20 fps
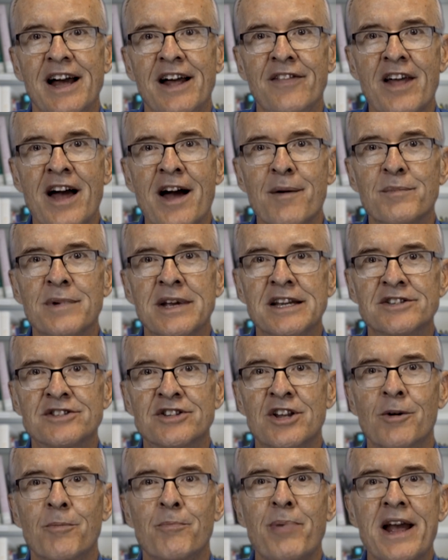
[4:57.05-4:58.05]
and that means
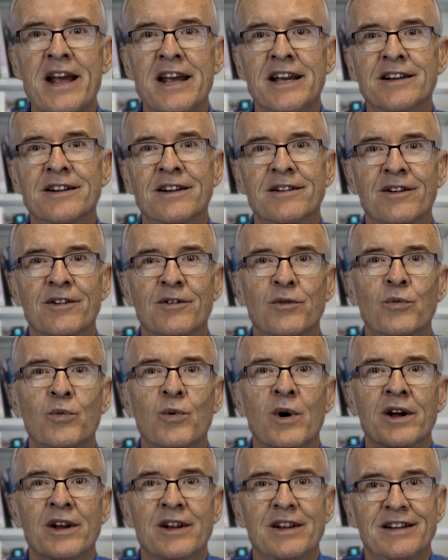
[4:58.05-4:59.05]
they're paying
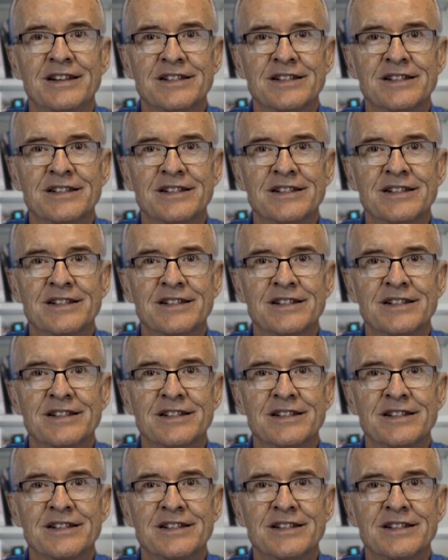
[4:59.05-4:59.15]
what